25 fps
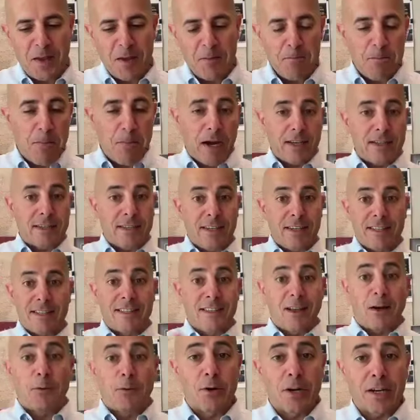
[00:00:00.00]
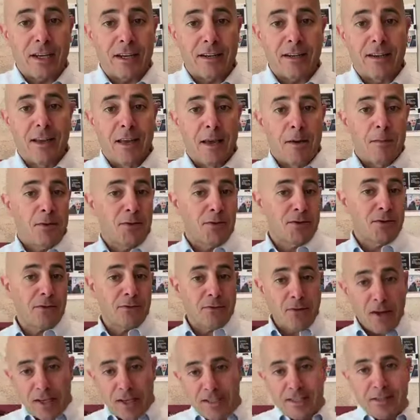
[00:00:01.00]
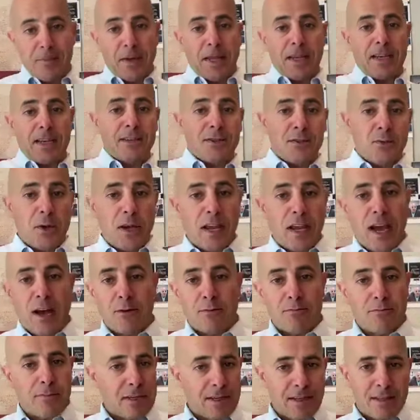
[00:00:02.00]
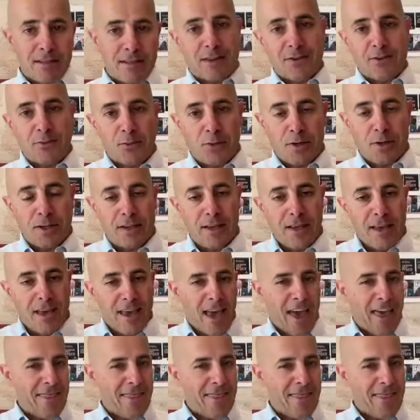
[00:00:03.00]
But it's not working because the fly has been making its way out, but it doesn't work.